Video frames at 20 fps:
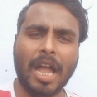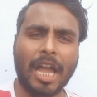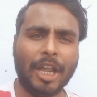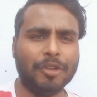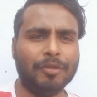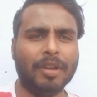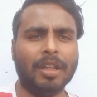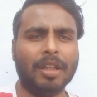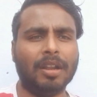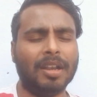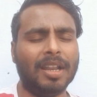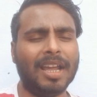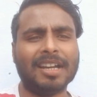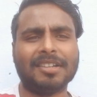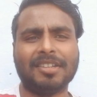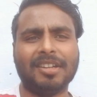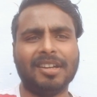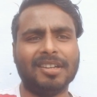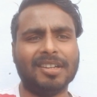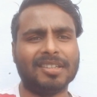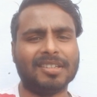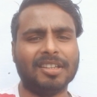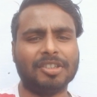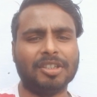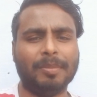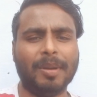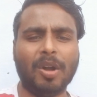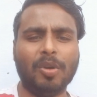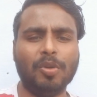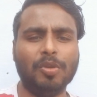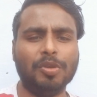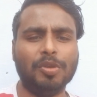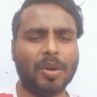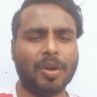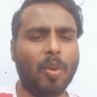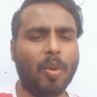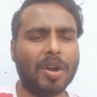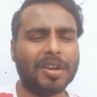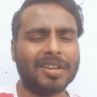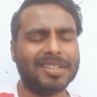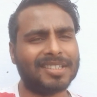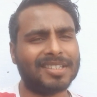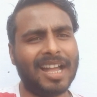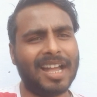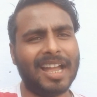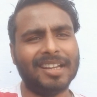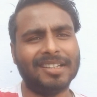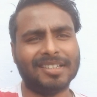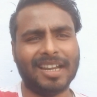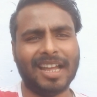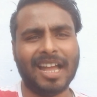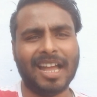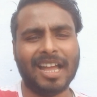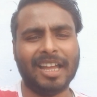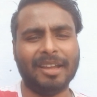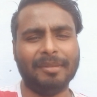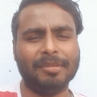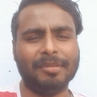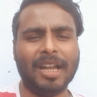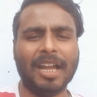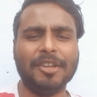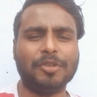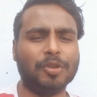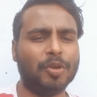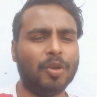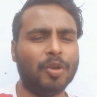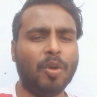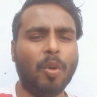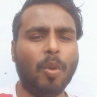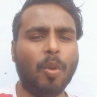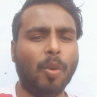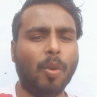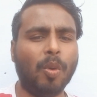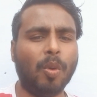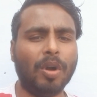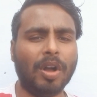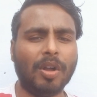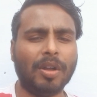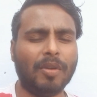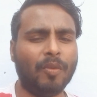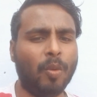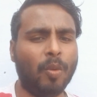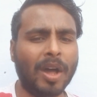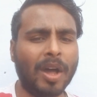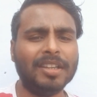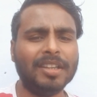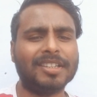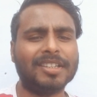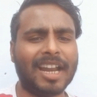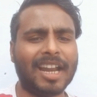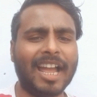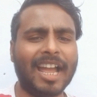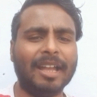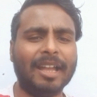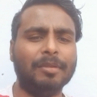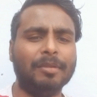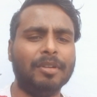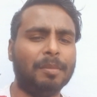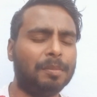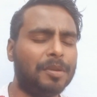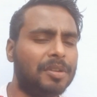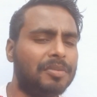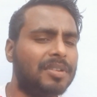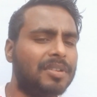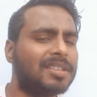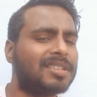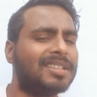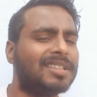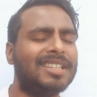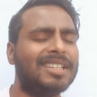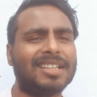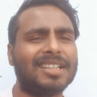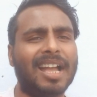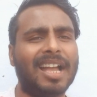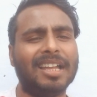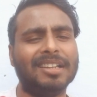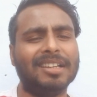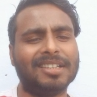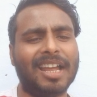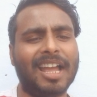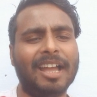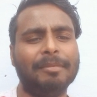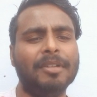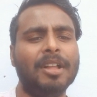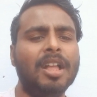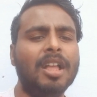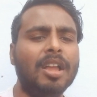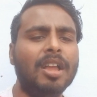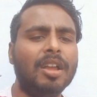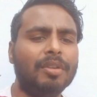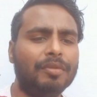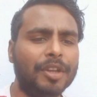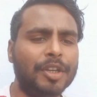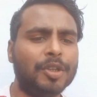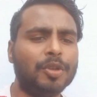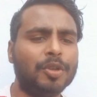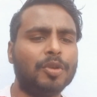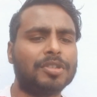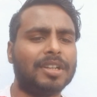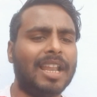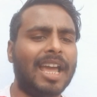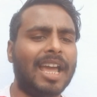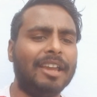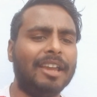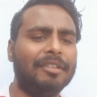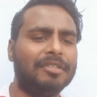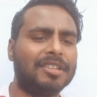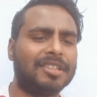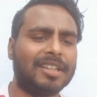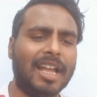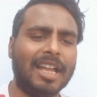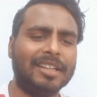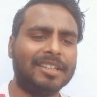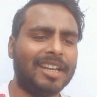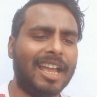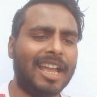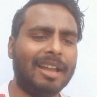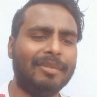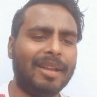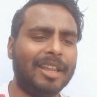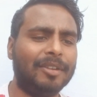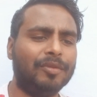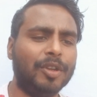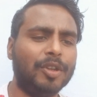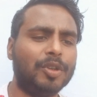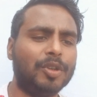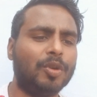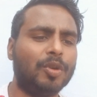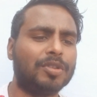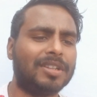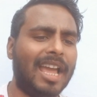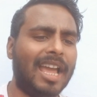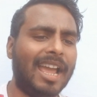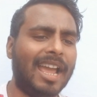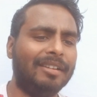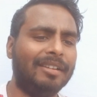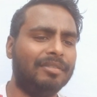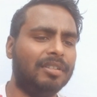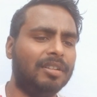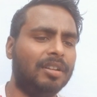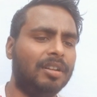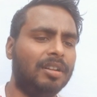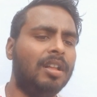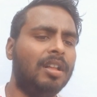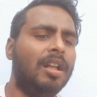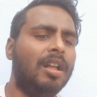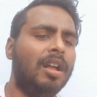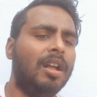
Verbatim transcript: anyway now let's uh, discuss about uh, what is SkyDrive? guys you know OneDrive uh, previously SkyDrive, windows live and SkyDrive, and windows live uh,